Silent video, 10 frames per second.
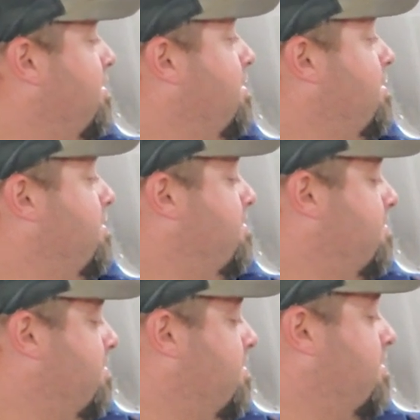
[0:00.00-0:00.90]
and it
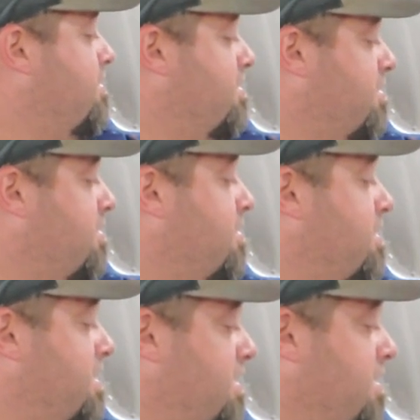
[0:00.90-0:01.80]
just
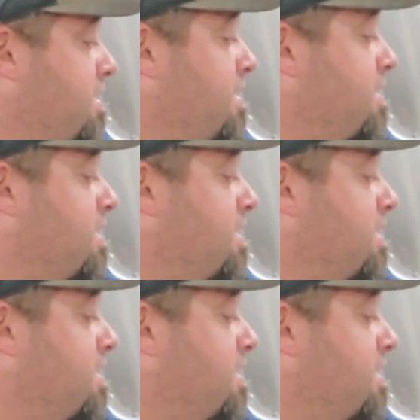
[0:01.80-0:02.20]
wasn't going